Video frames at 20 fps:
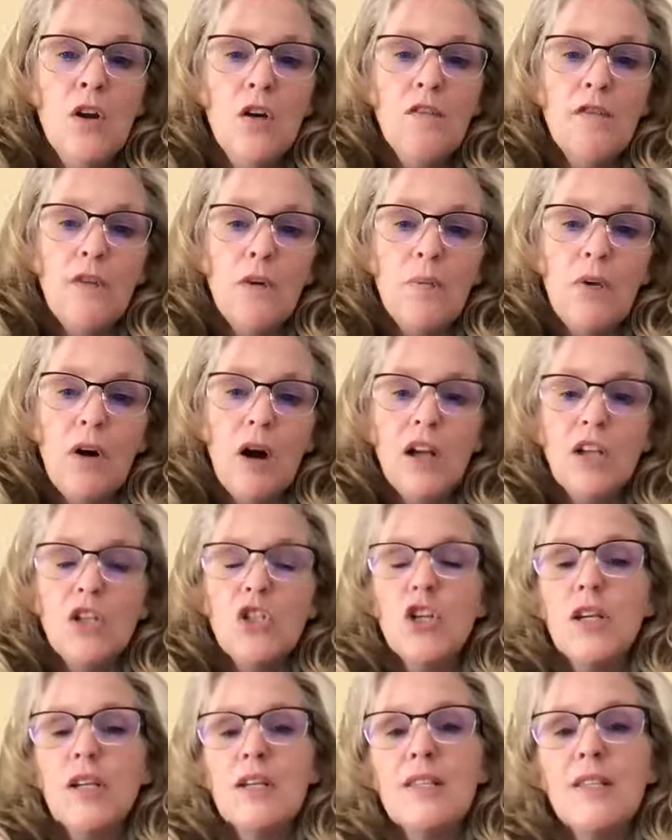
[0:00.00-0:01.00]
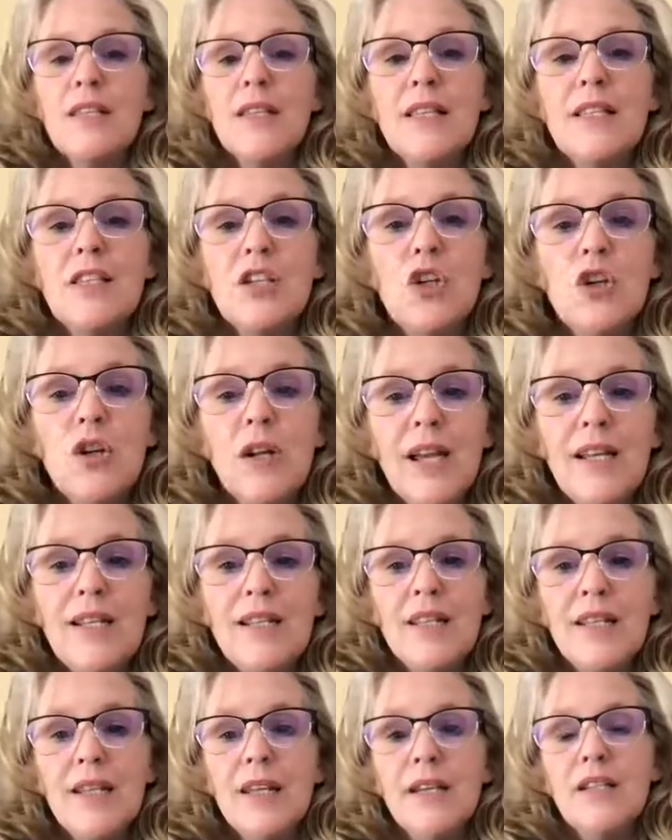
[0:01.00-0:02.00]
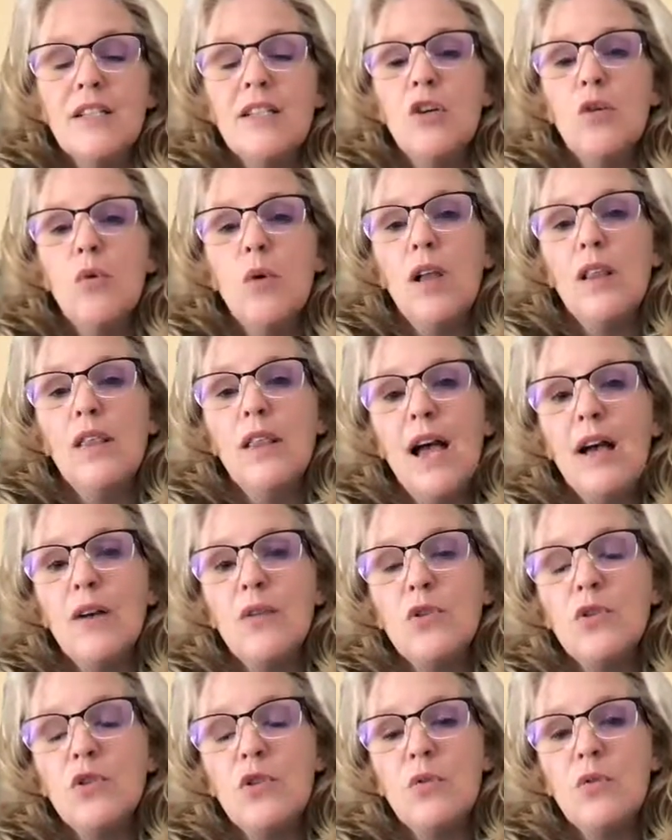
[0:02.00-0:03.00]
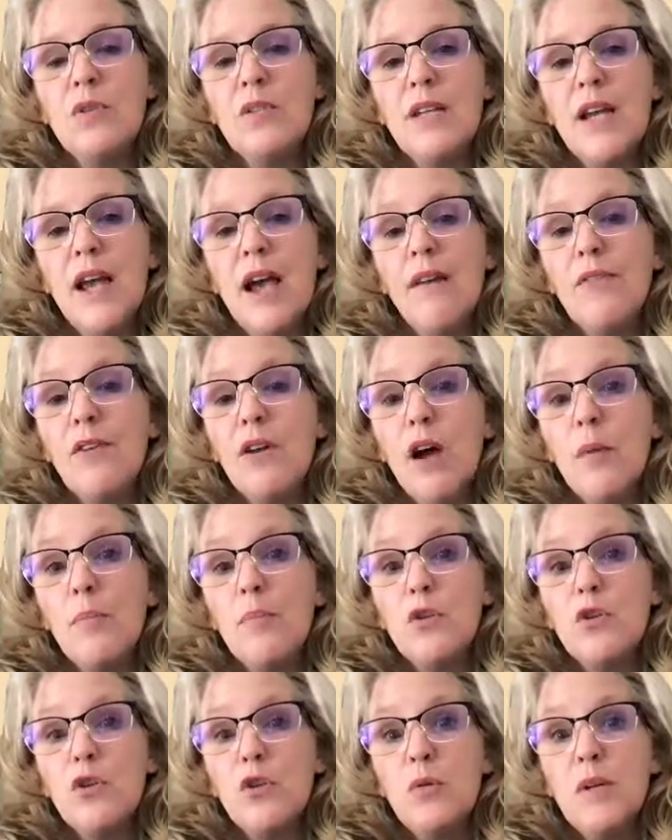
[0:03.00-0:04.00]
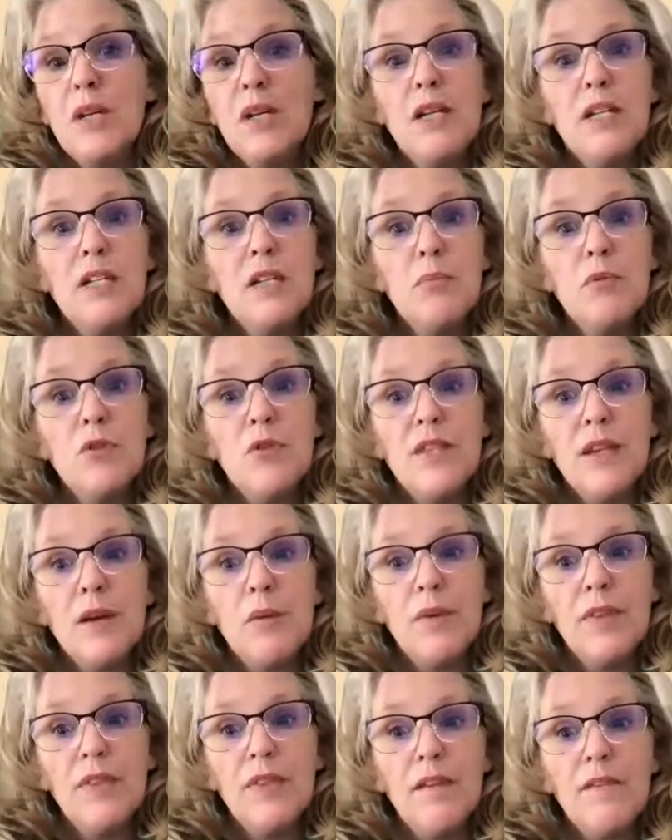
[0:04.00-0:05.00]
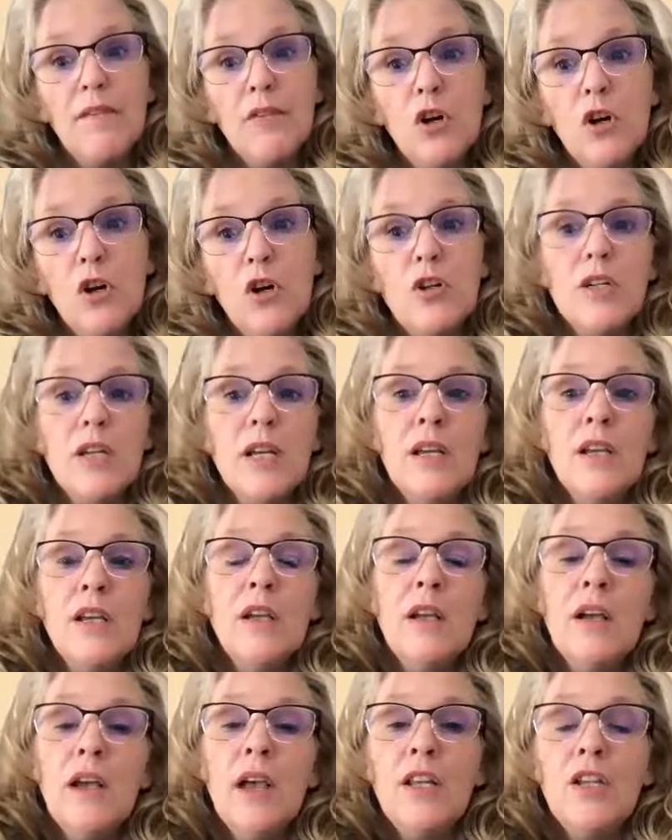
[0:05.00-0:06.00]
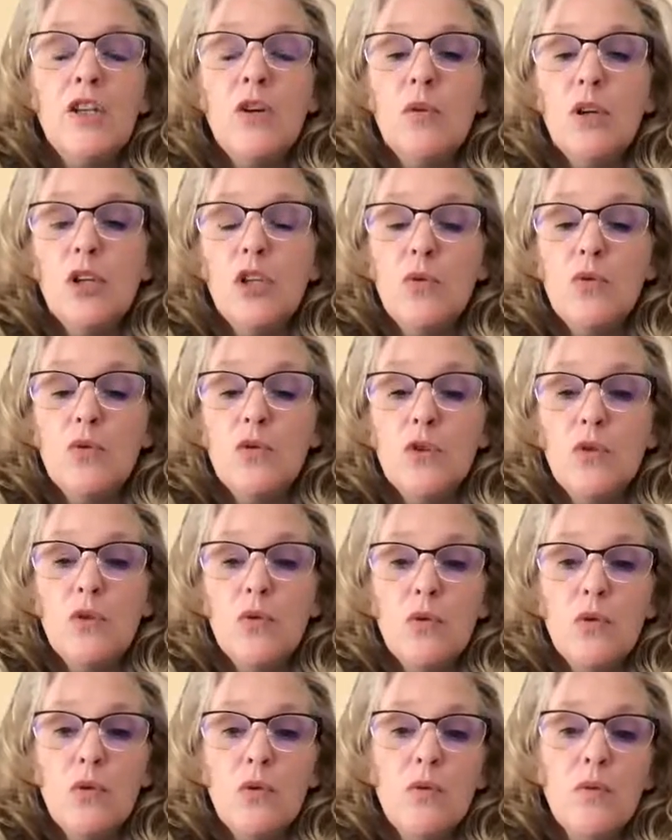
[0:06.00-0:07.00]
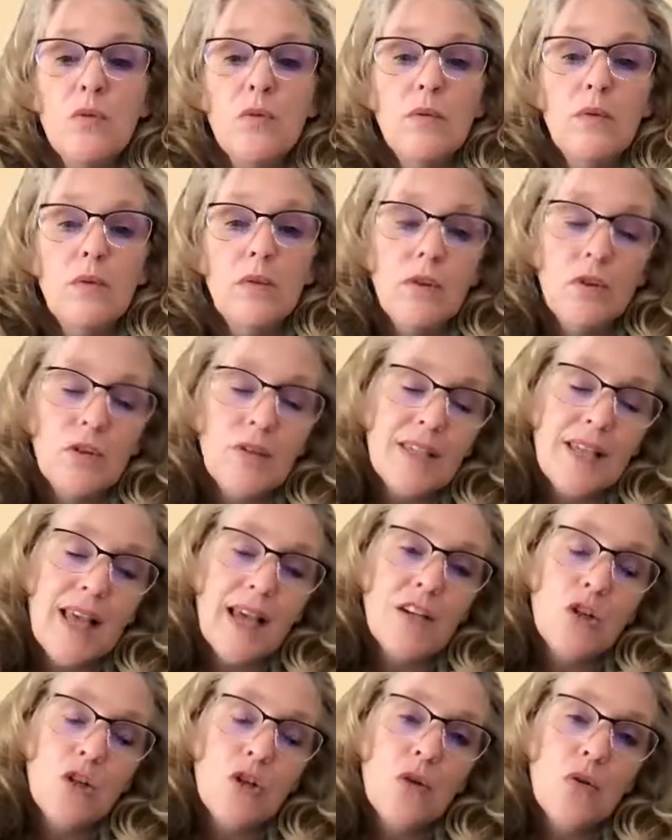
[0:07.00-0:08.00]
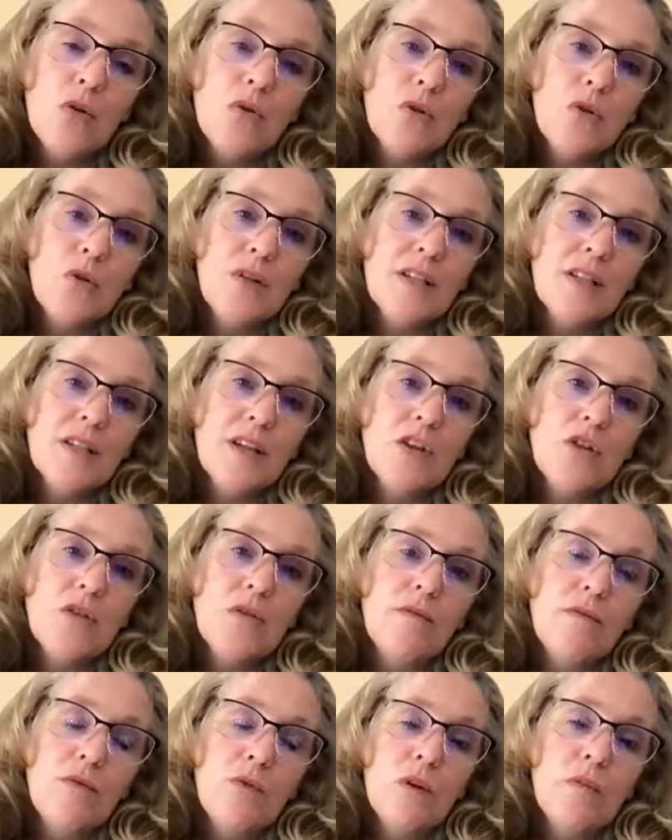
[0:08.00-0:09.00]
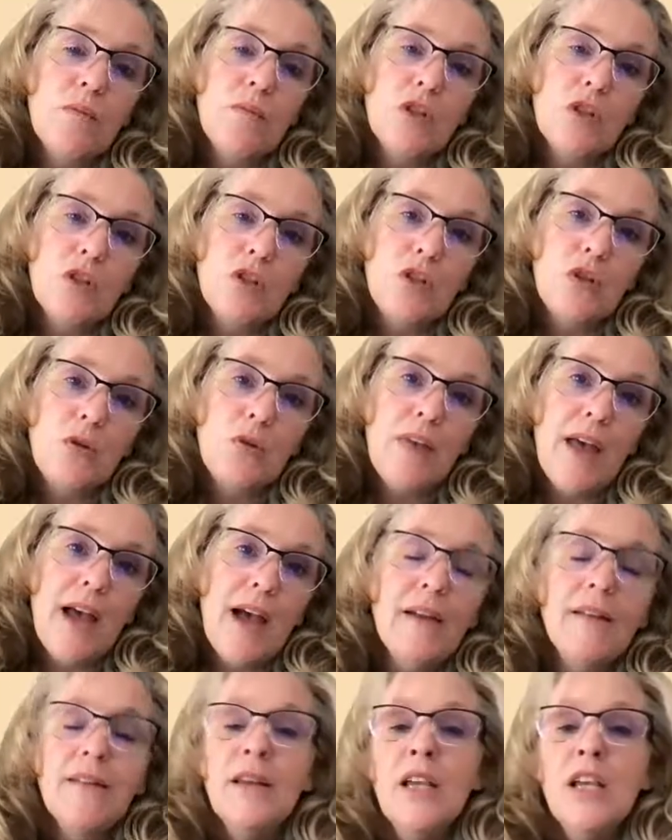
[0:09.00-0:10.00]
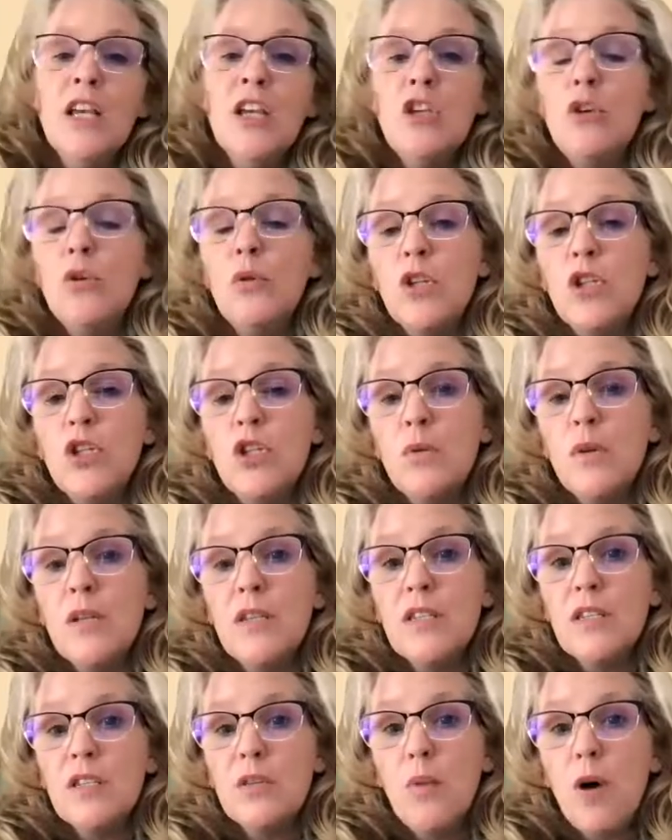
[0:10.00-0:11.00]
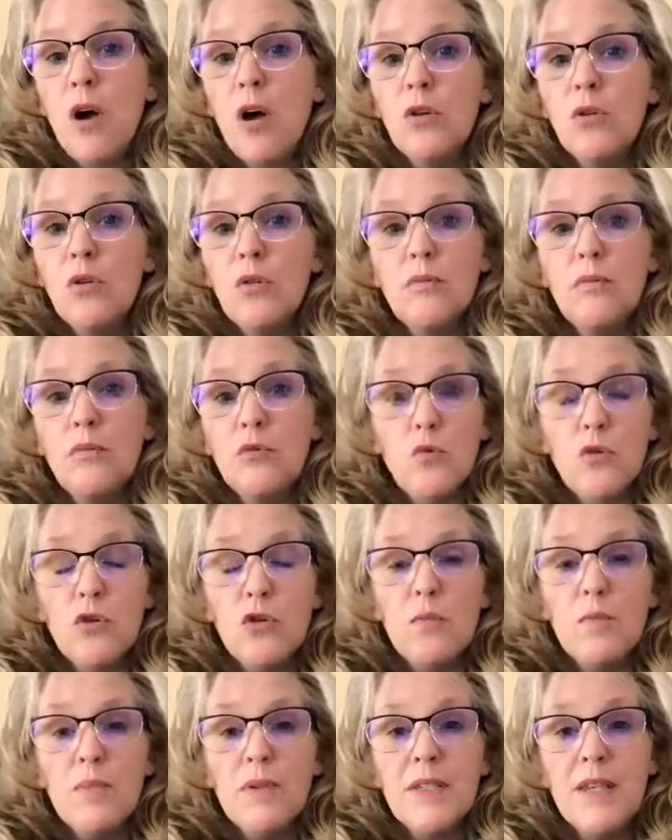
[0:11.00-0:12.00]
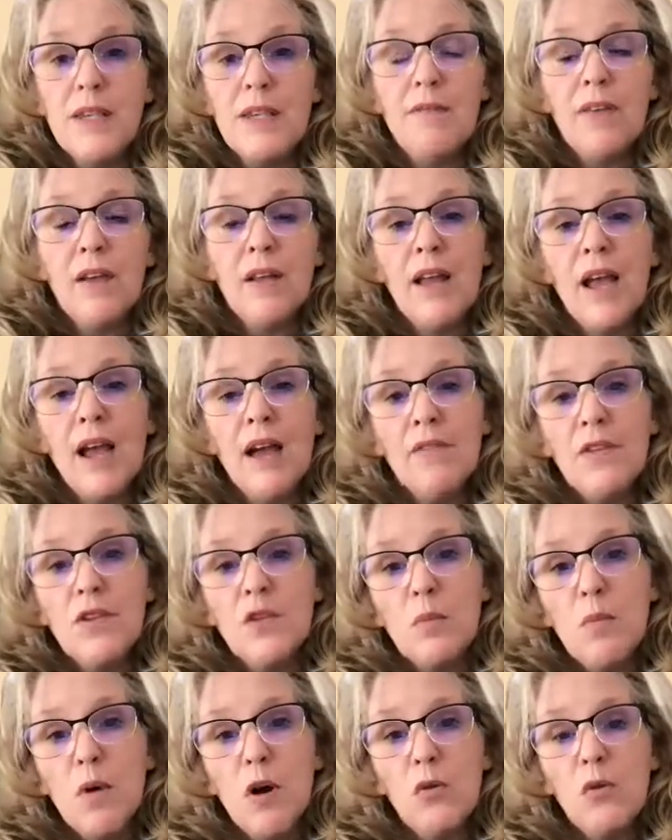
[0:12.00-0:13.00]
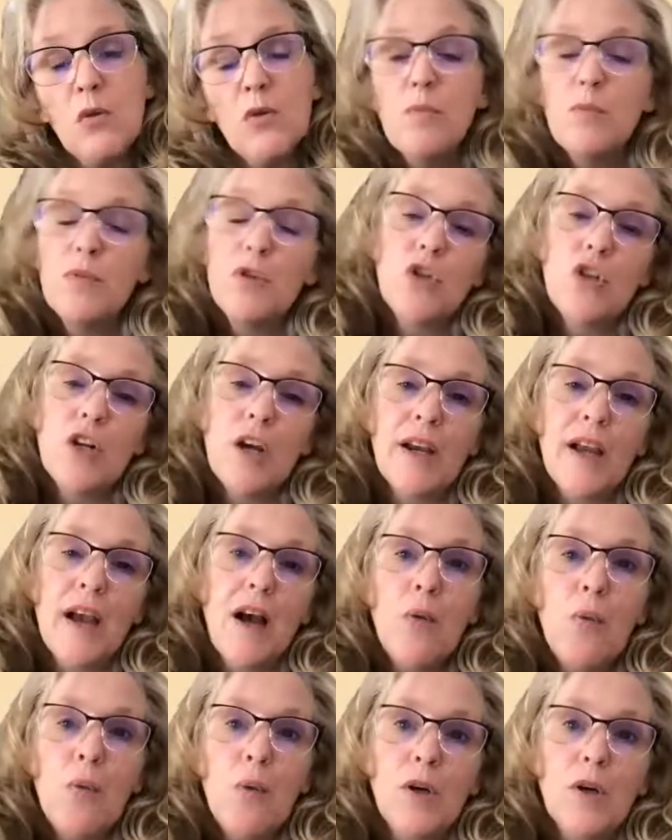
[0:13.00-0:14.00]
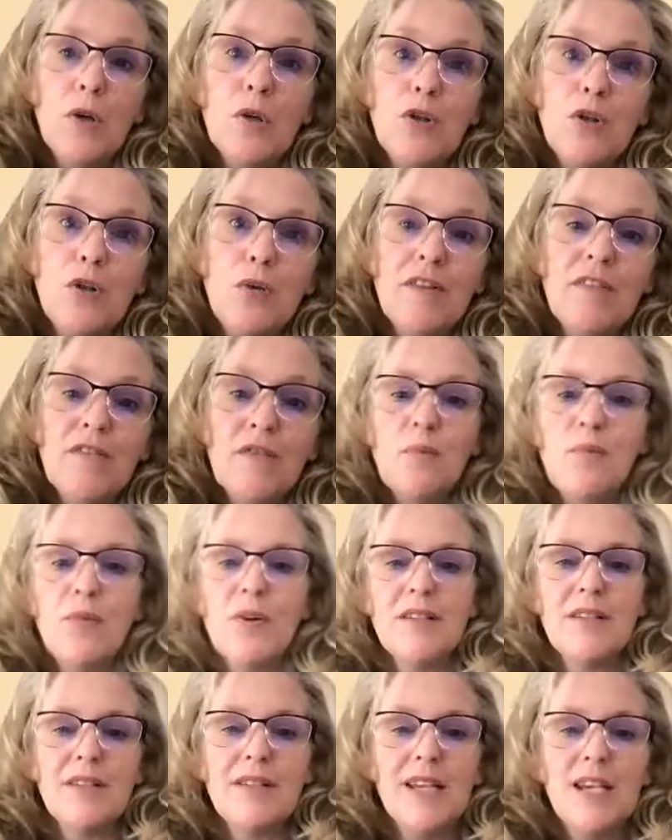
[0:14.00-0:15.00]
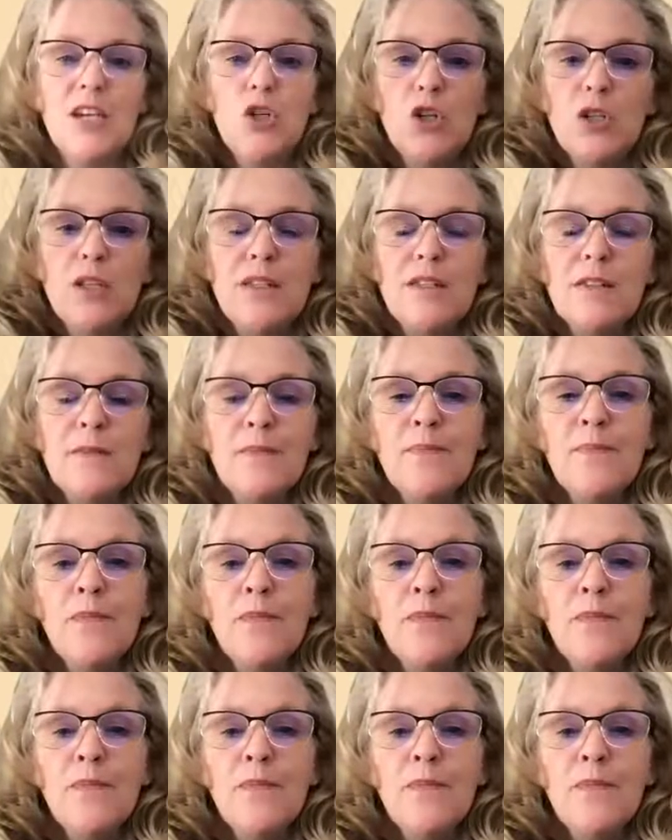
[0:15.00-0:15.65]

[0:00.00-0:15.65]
For projects, it's a good idea to allow students to have an opportunity to present what they've learned. And you can use Google slideshows or discussion forums to do that. You could do it in small groups, even have the small groups check out 1 or 2 different presentations.